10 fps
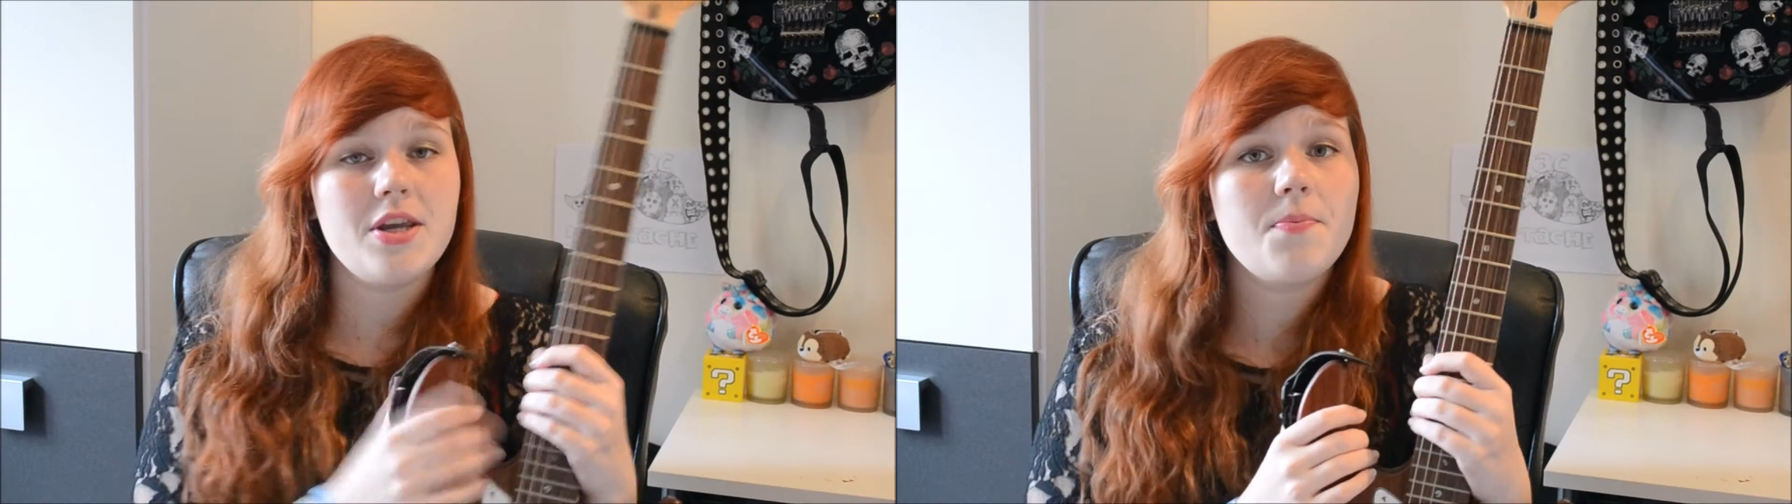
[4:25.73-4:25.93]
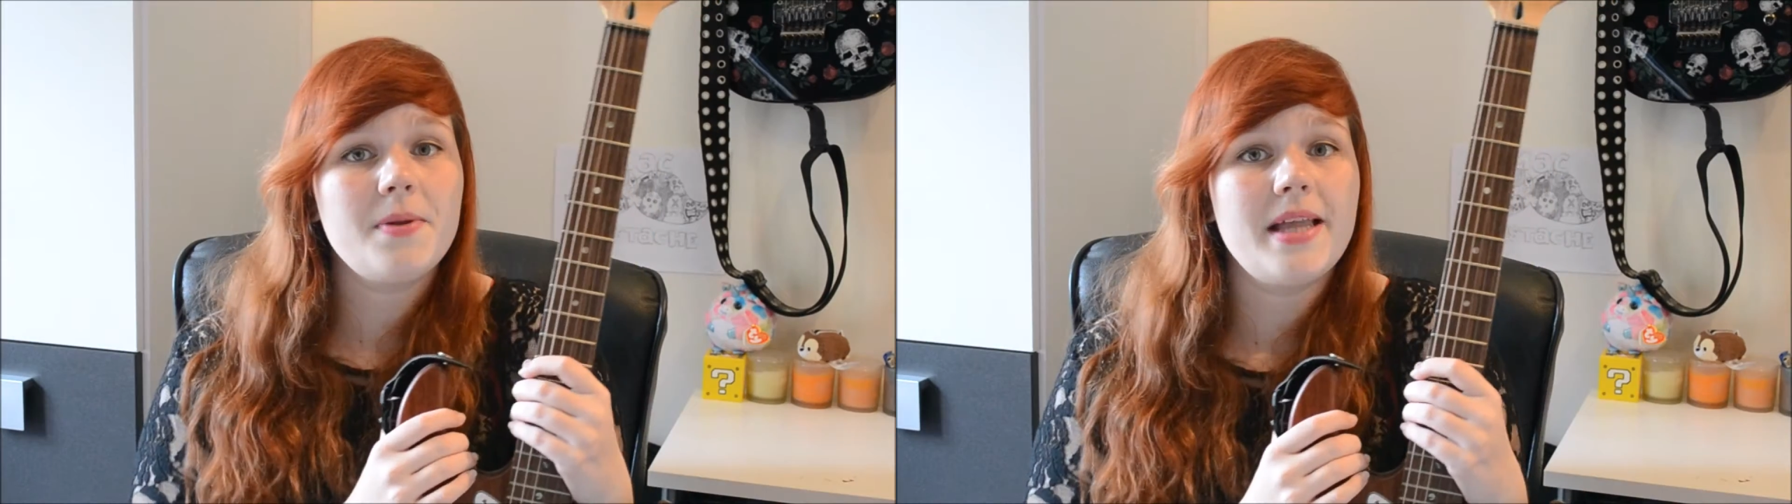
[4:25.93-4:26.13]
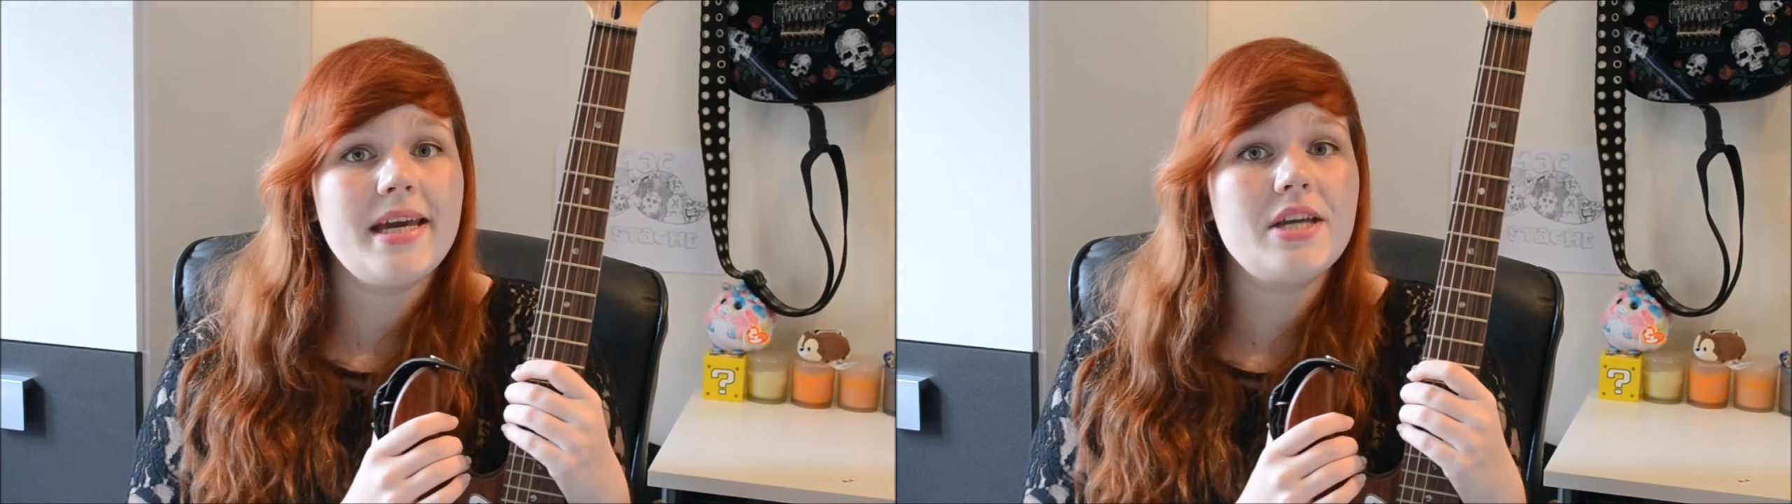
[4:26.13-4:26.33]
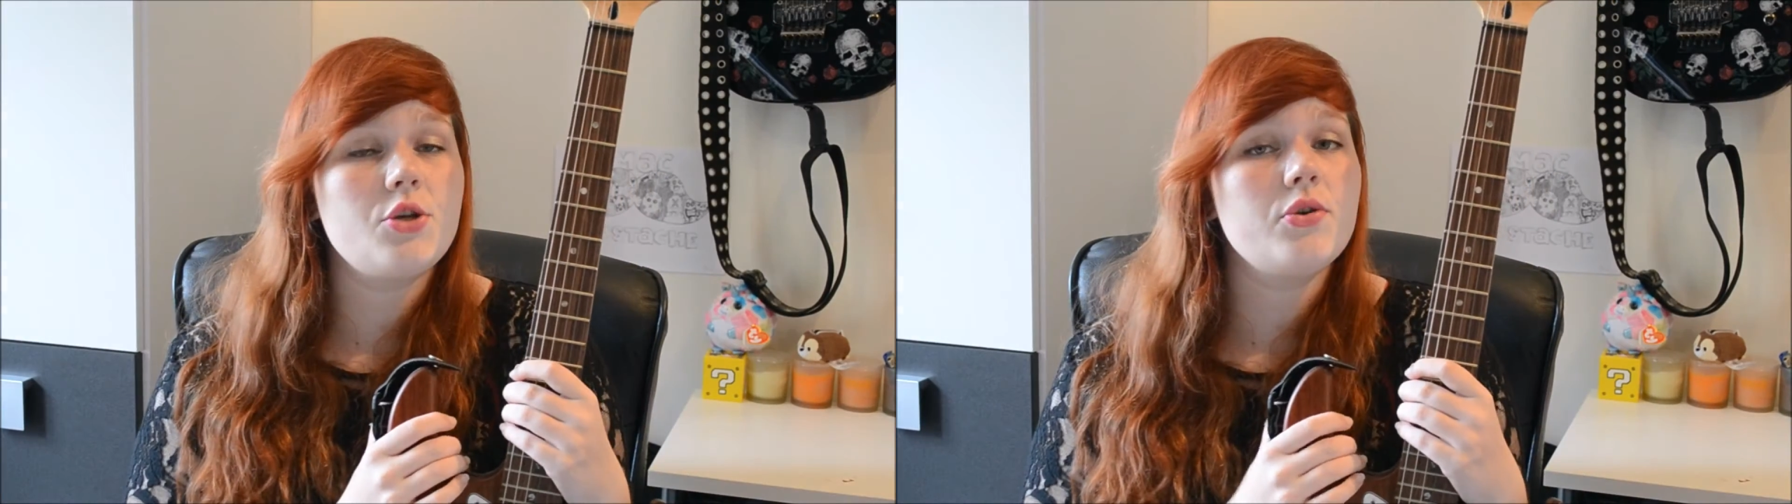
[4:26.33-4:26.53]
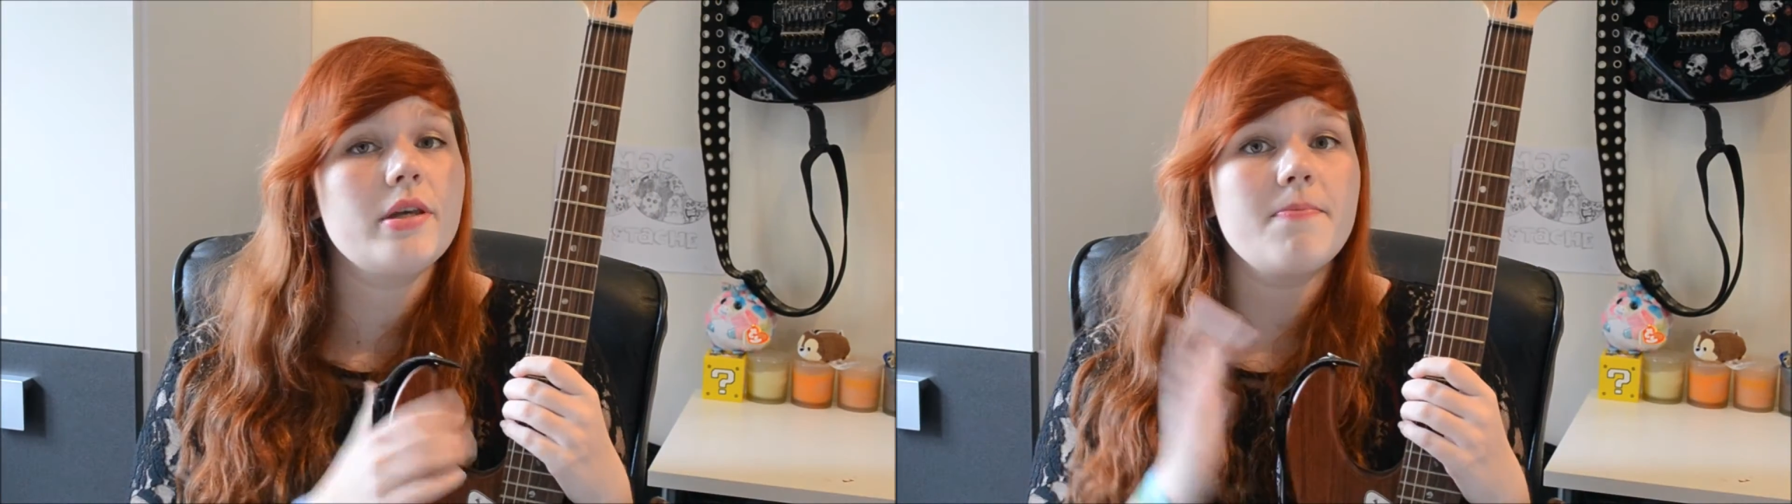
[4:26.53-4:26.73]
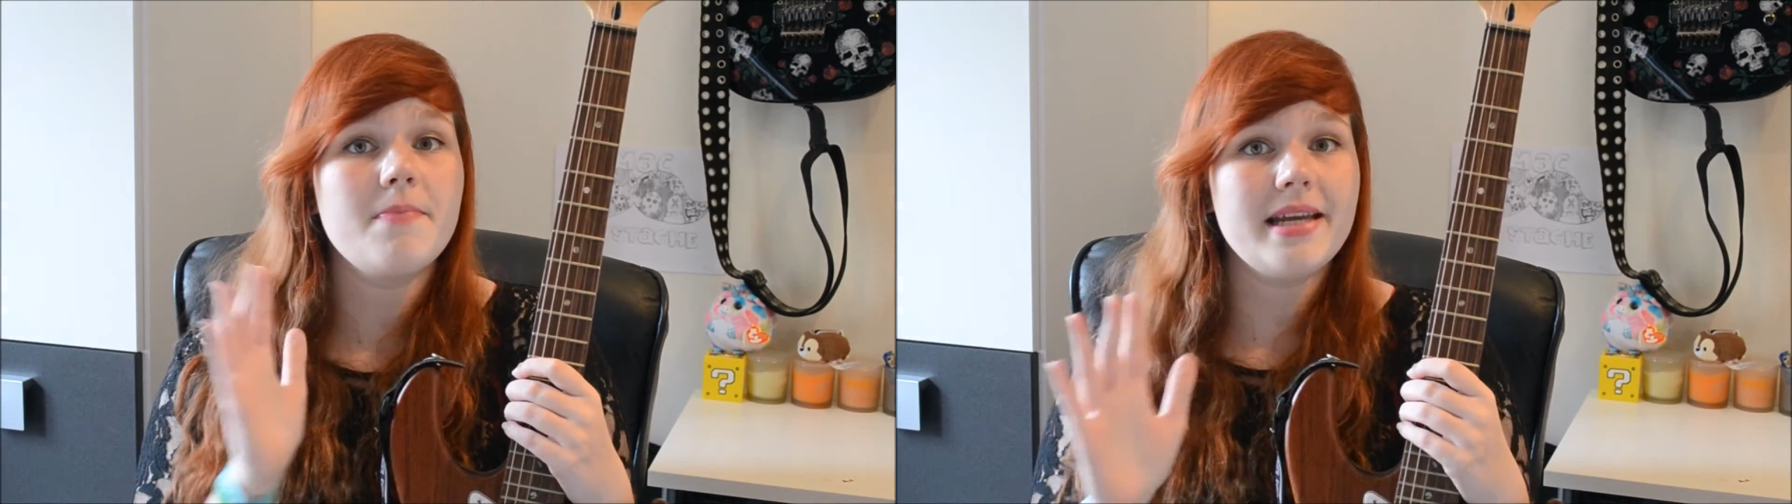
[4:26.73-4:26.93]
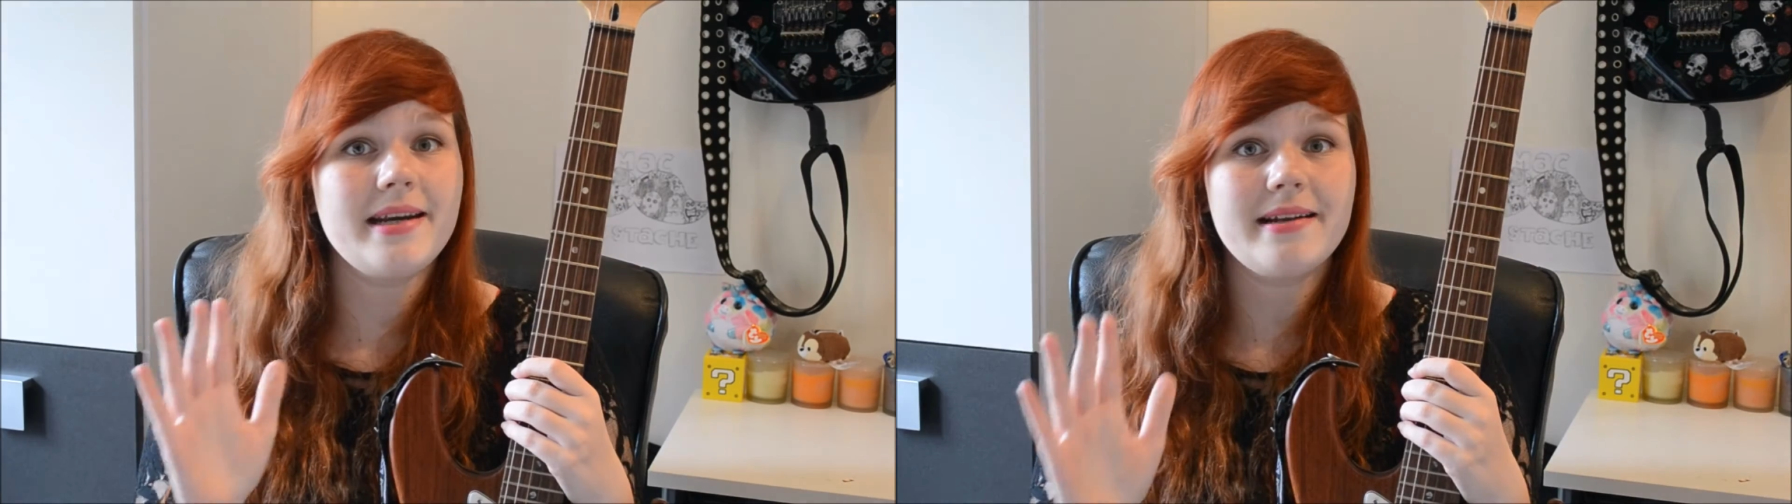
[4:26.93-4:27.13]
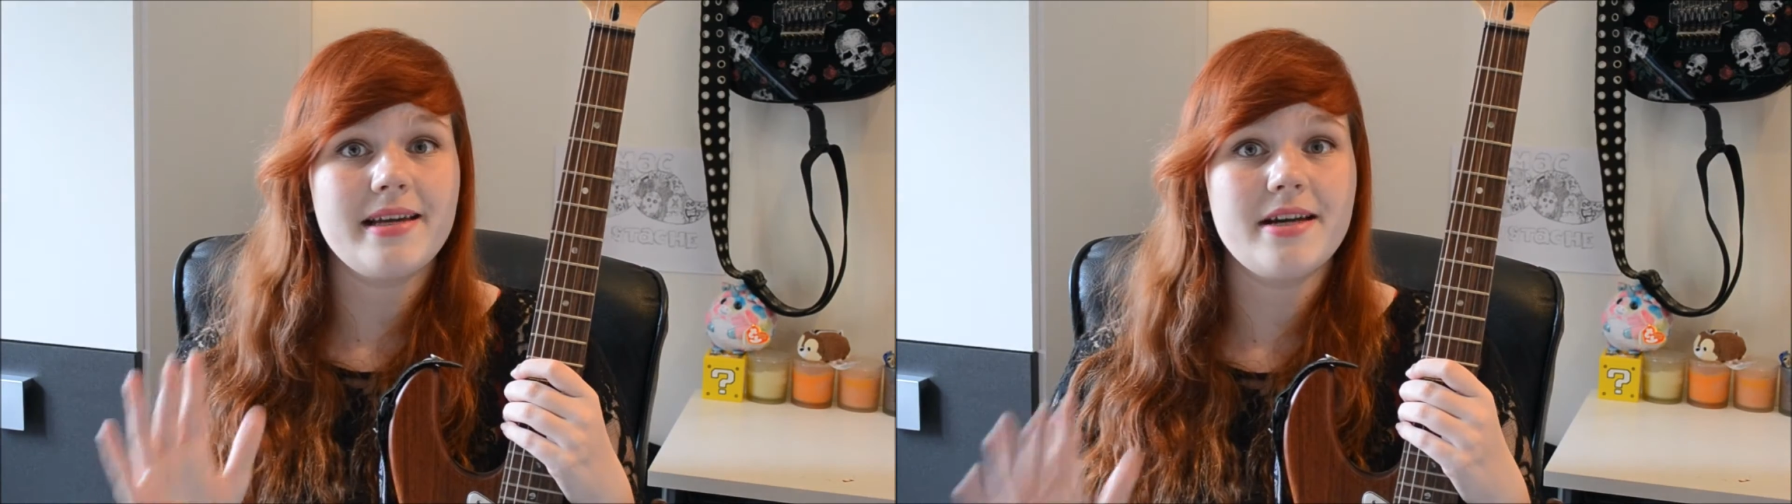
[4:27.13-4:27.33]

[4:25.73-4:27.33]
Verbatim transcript: you play it, you immediately